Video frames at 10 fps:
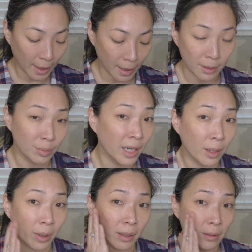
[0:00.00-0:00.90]
But
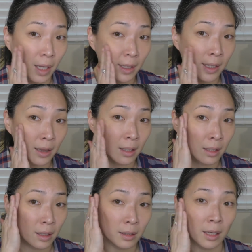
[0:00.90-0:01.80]
anyway, I like
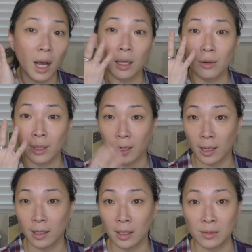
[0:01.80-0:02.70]
the color that it
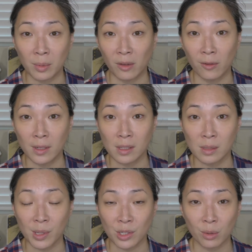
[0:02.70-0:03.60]
kind of gives my face,
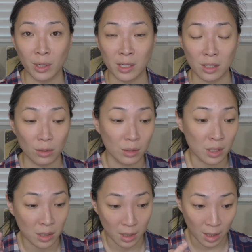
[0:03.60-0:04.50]
especially when I
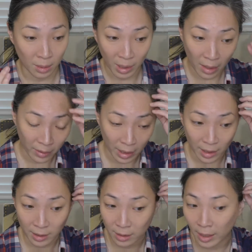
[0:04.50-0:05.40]
don't have a
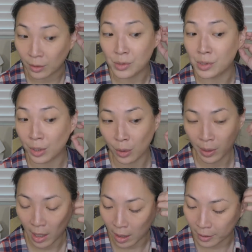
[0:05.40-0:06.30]
lot else
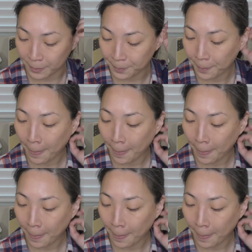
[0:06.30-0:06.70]
going on.